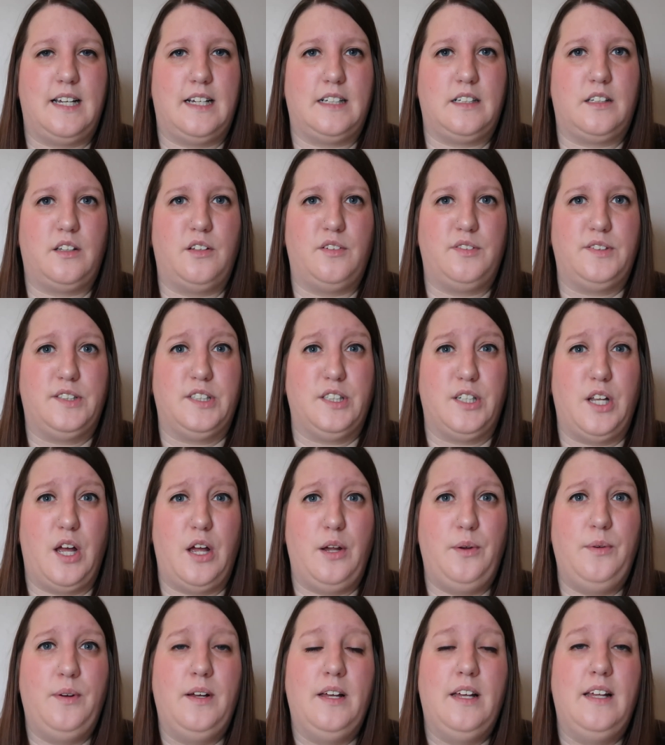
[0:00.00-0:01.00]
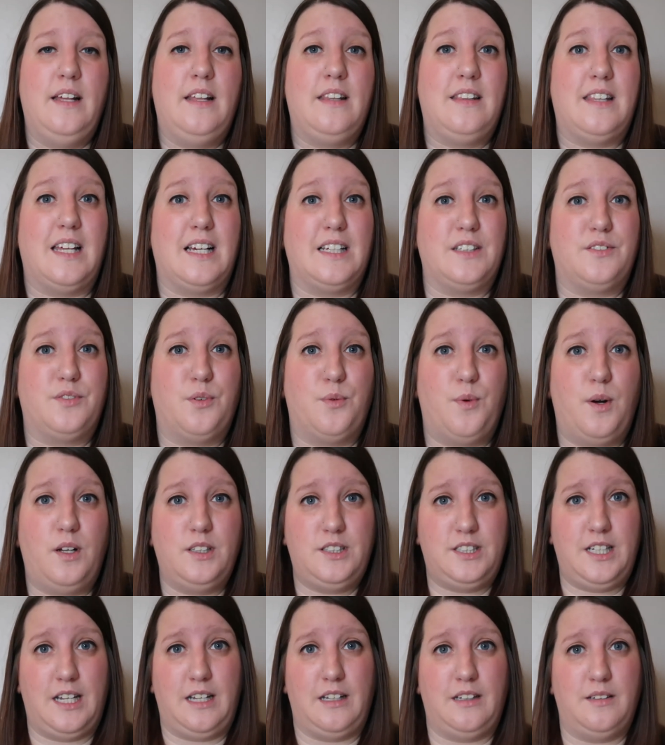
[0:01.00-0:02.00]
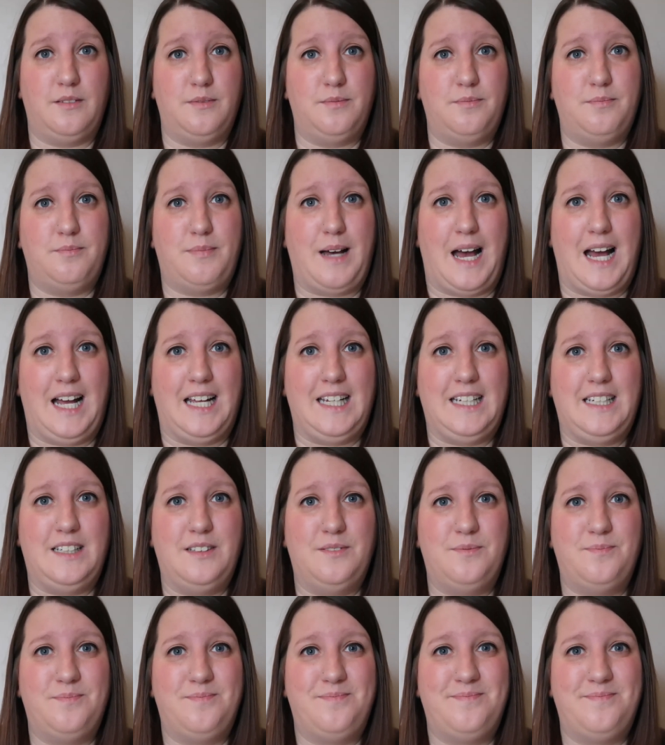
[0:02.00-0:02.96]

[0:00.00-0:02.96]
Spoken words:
I'd love to know. Thanks for watching. Bye.